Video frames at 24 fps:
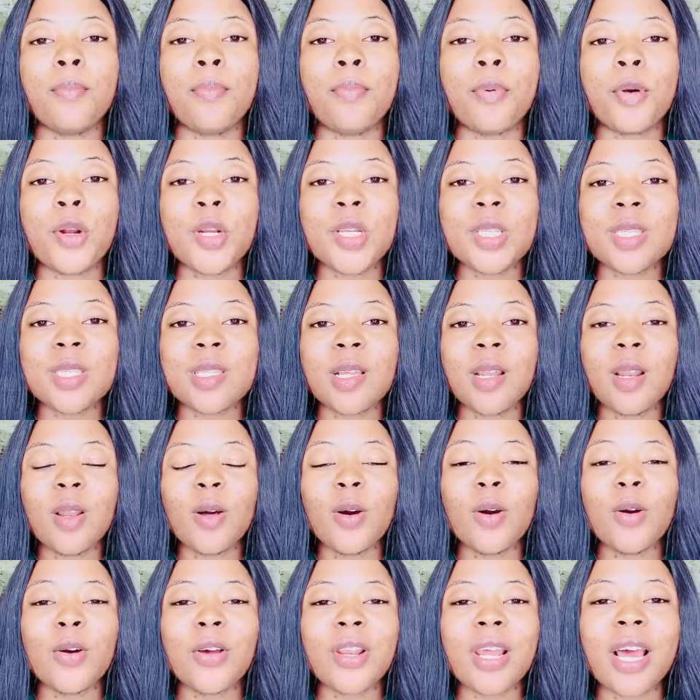Praise the
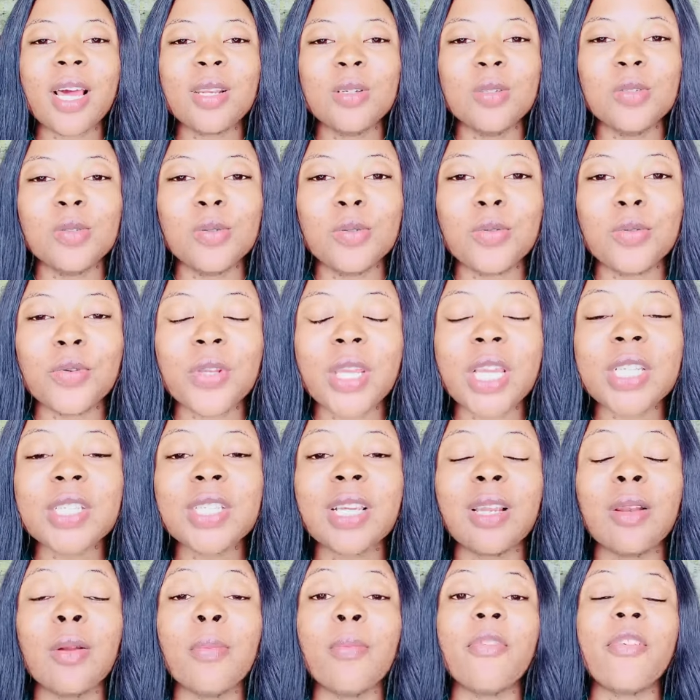Lord. Hallelujah.
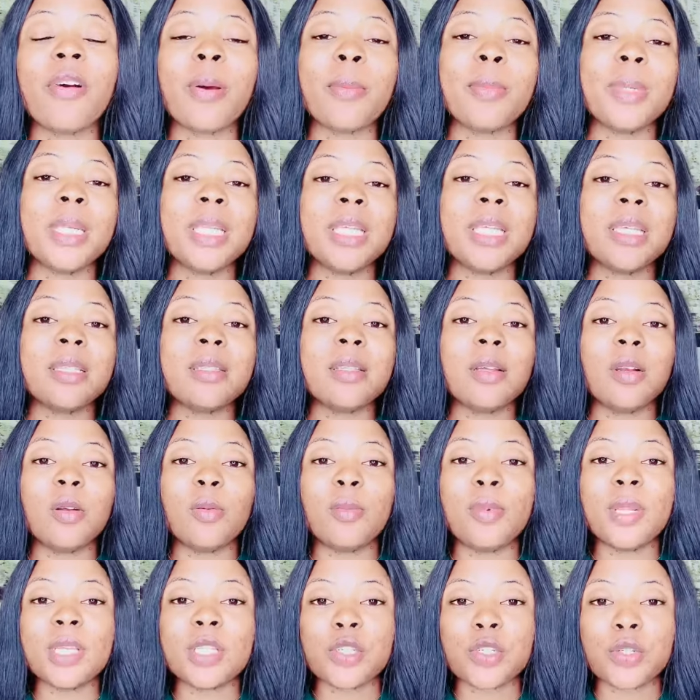Shalom, family. The Lord
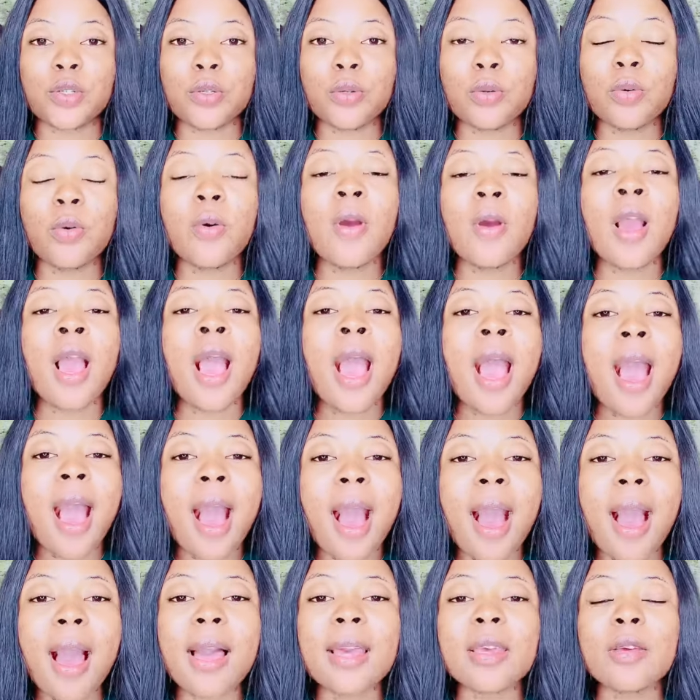bless you.
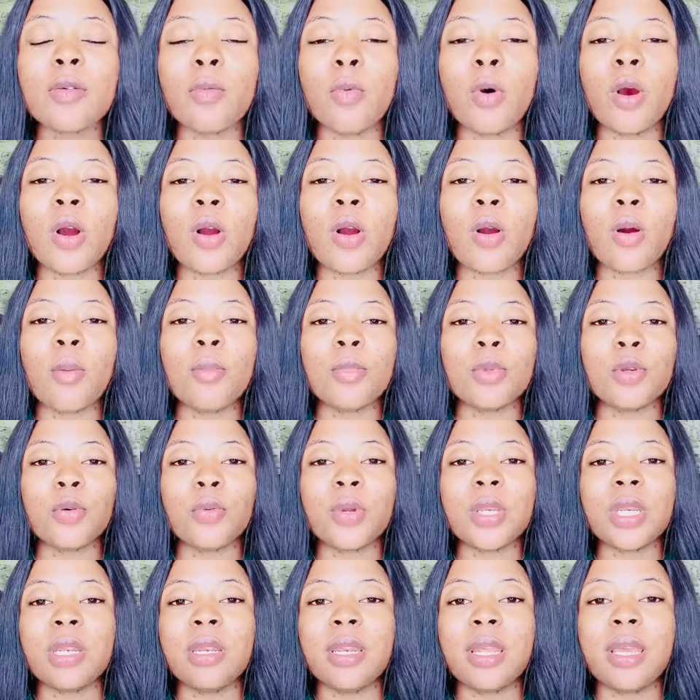I welcome you
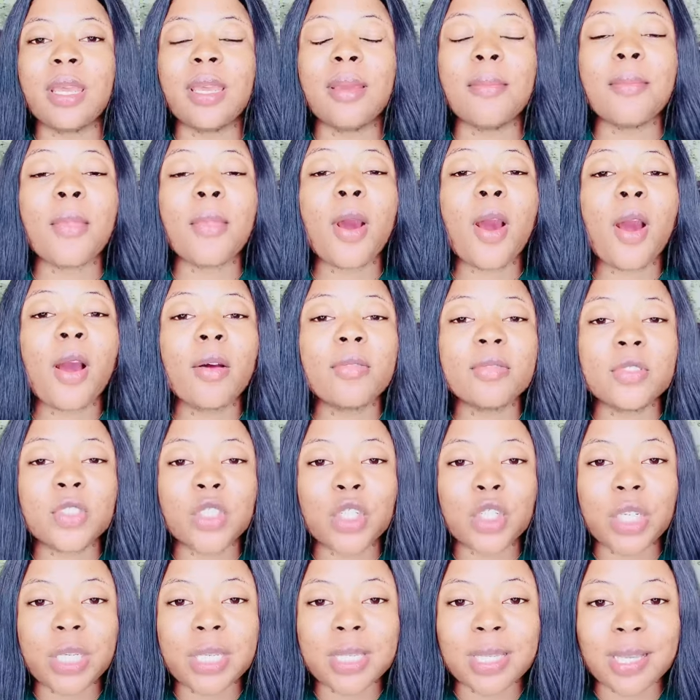in the name of
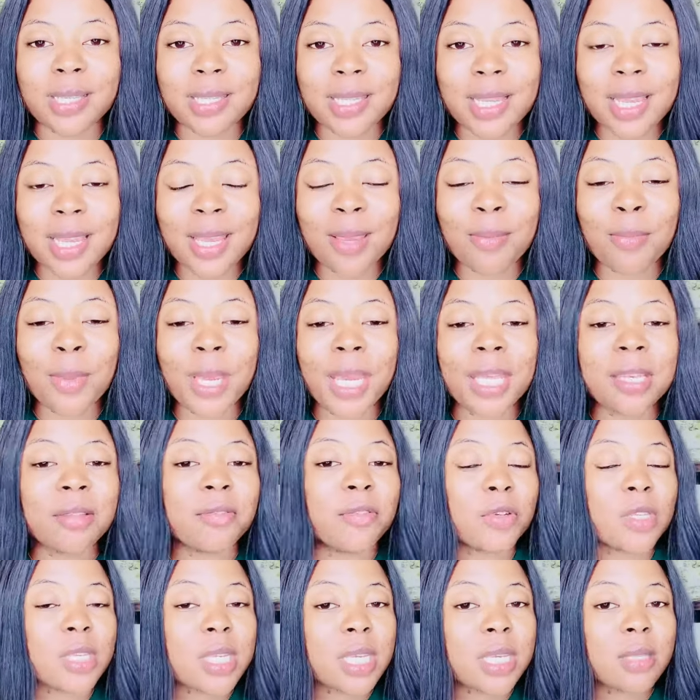Jesus. Amen. If
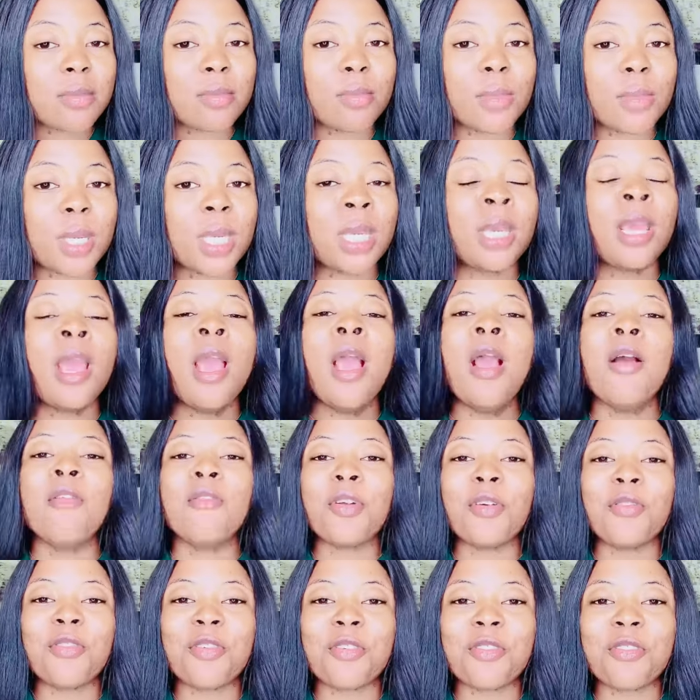you're seeing me for
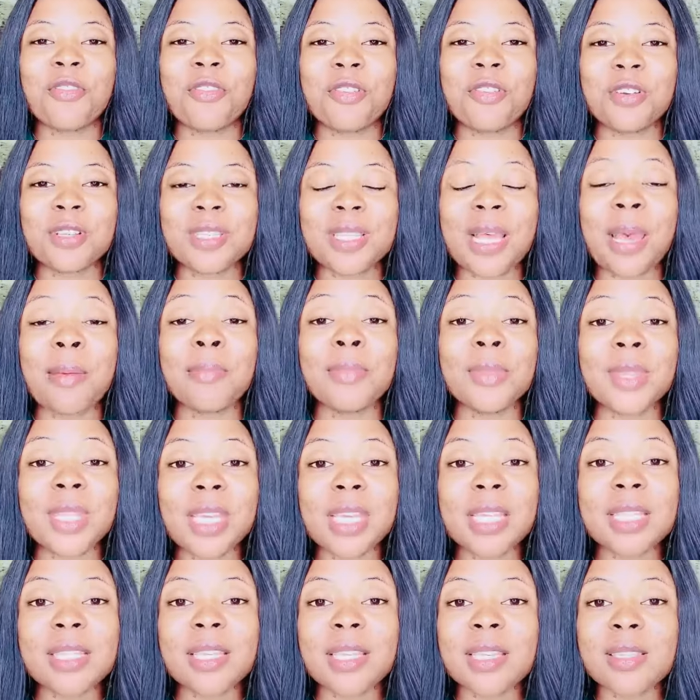your very first time,
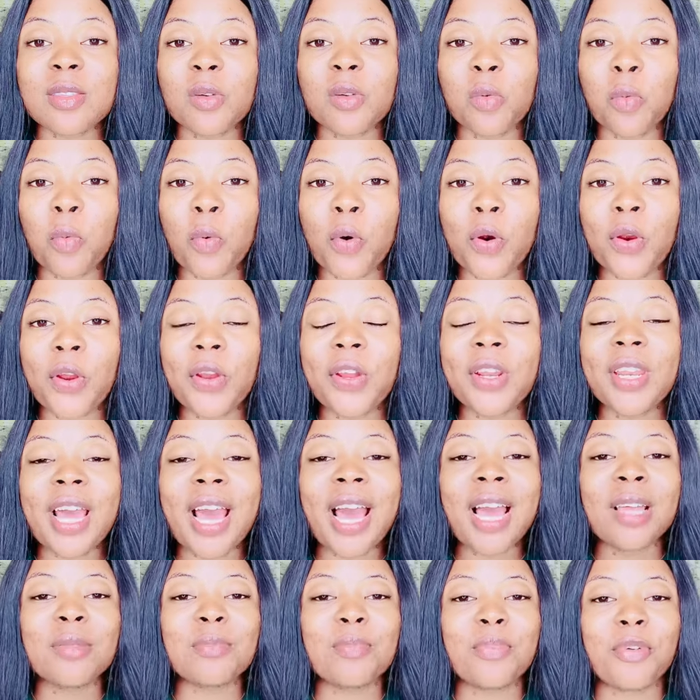this is The Word
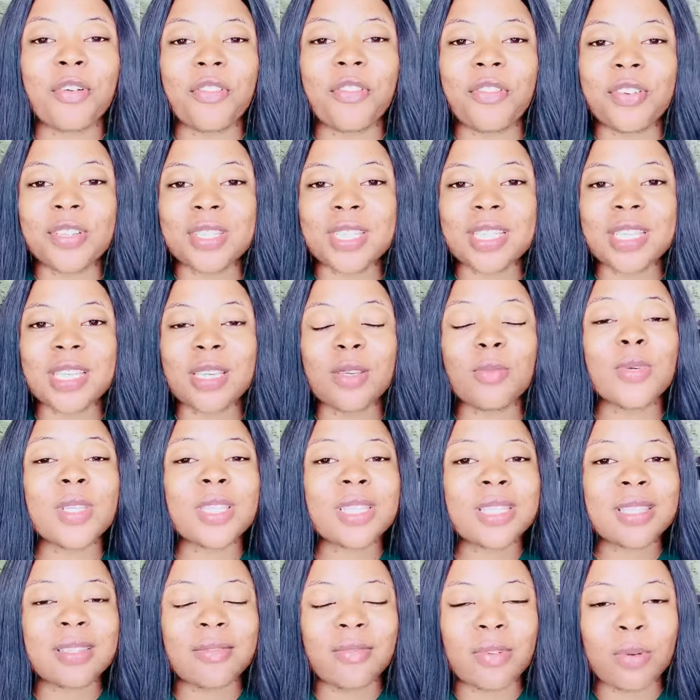and Prophecy with
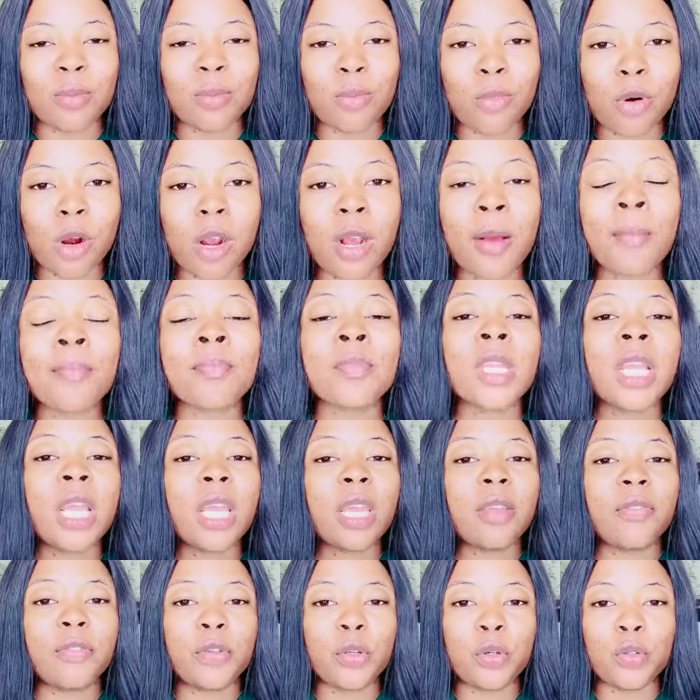Stephen Bois.
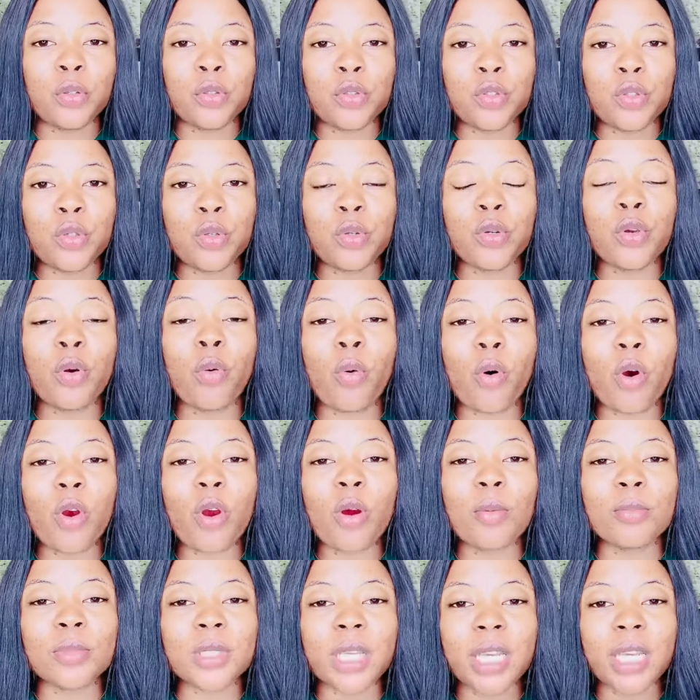If you're new, you're
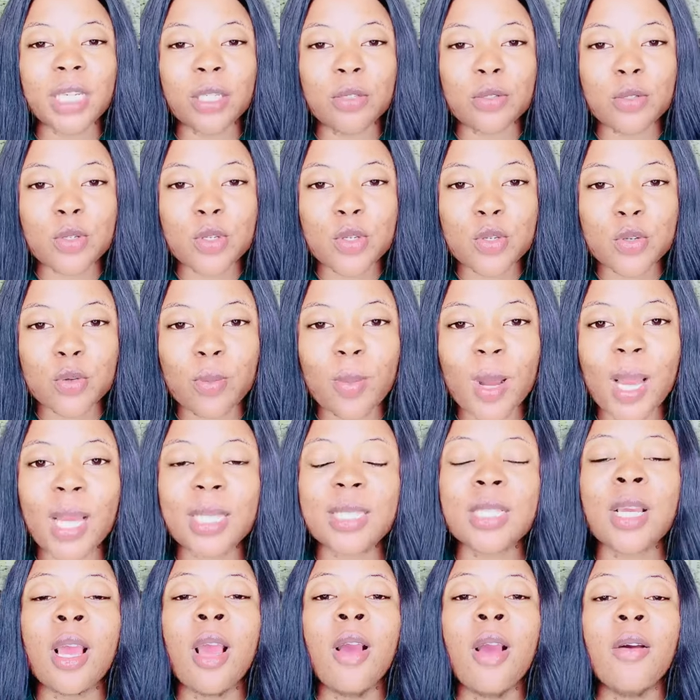welcome. Thank you so
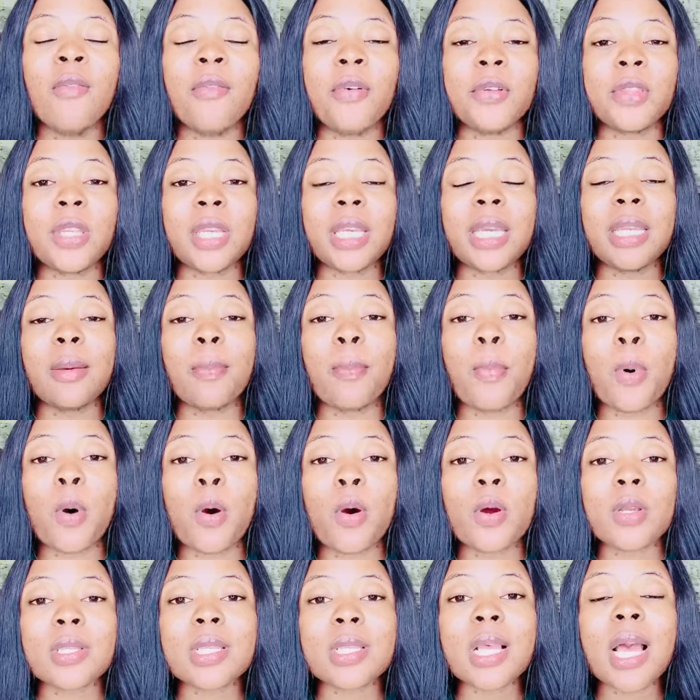much for taking a
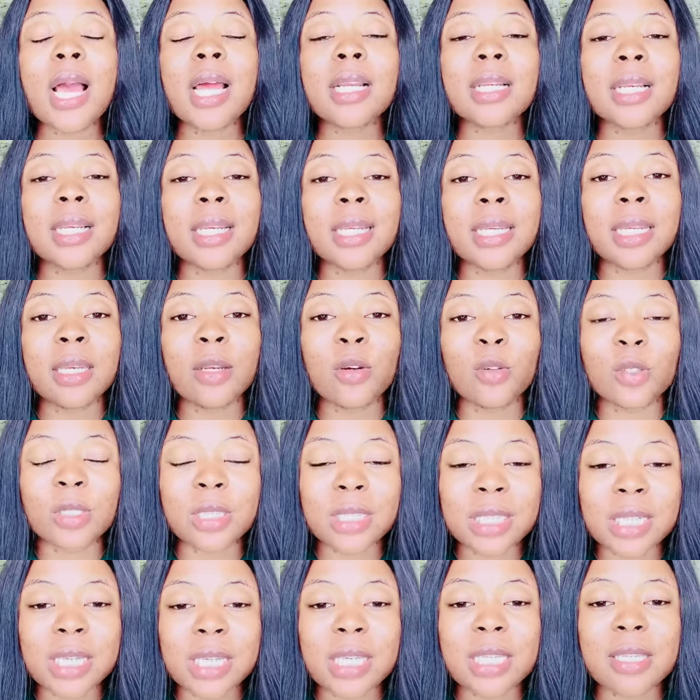pause and clicking on
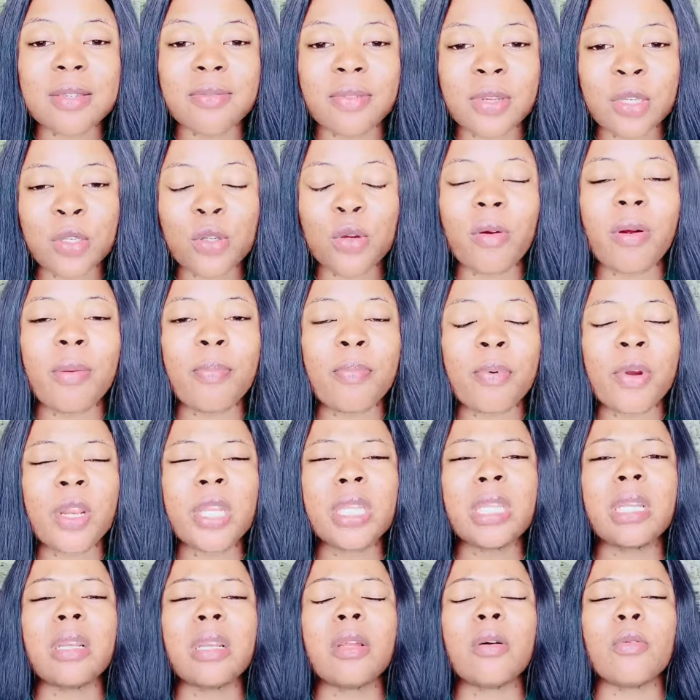this video. I pray
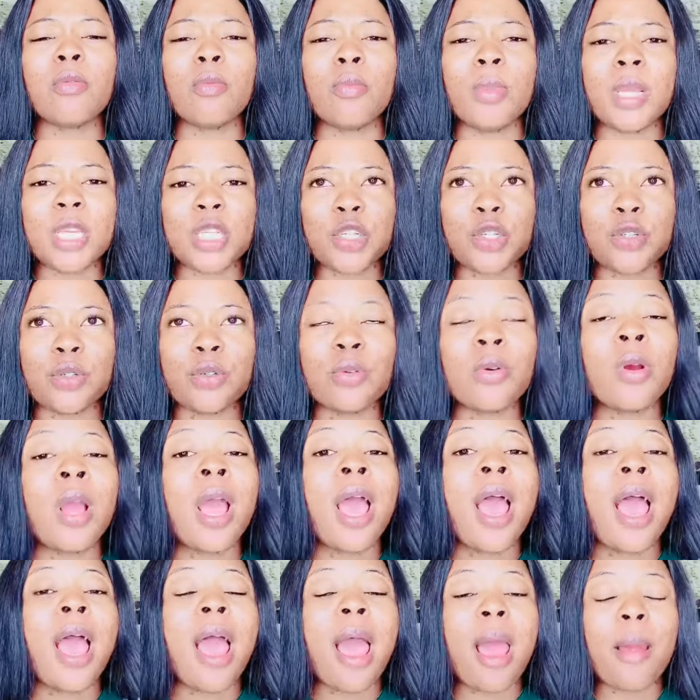the Lord will bless you.
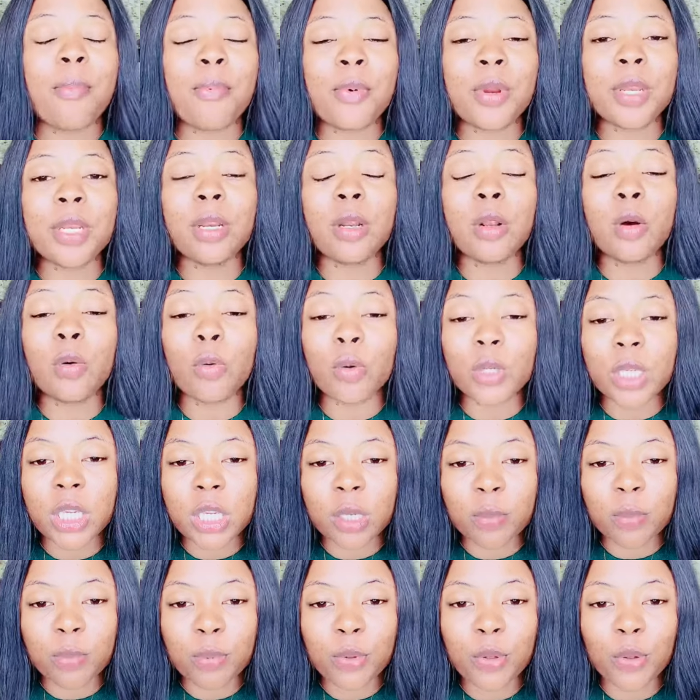I pray the Lord will
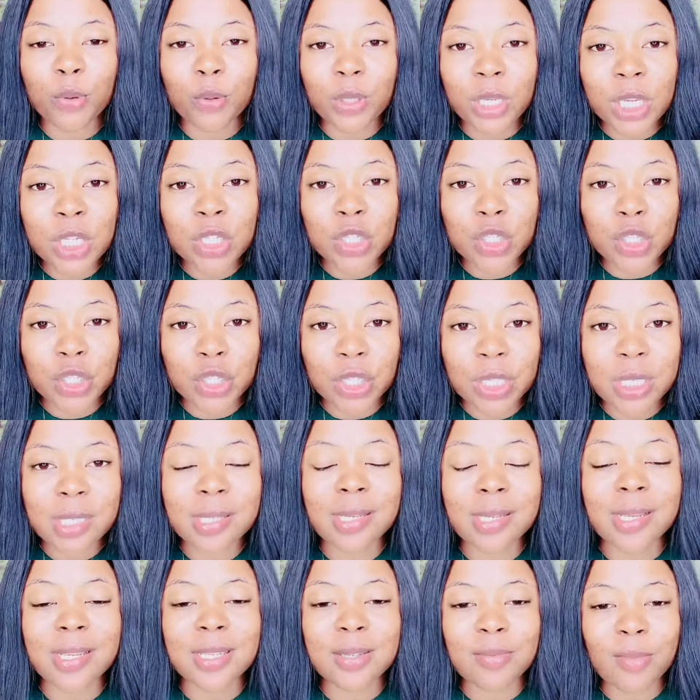keep you in
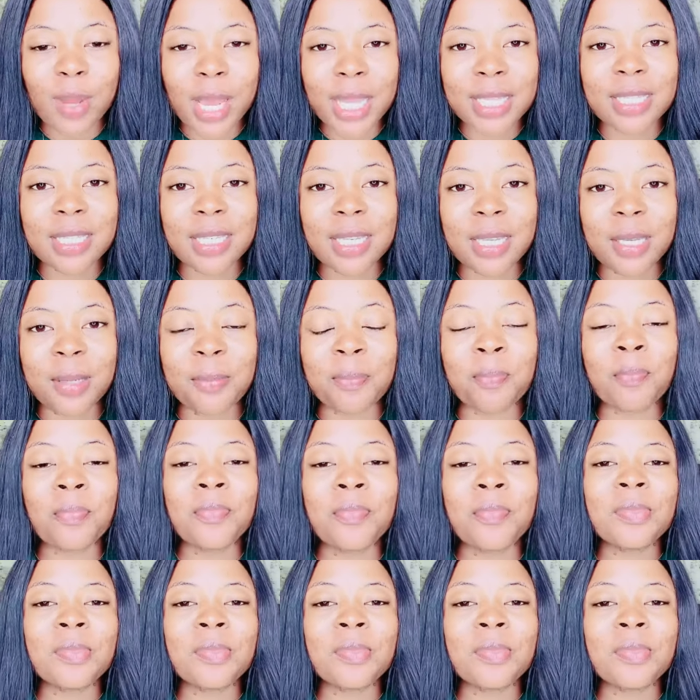Jesus' mighty name.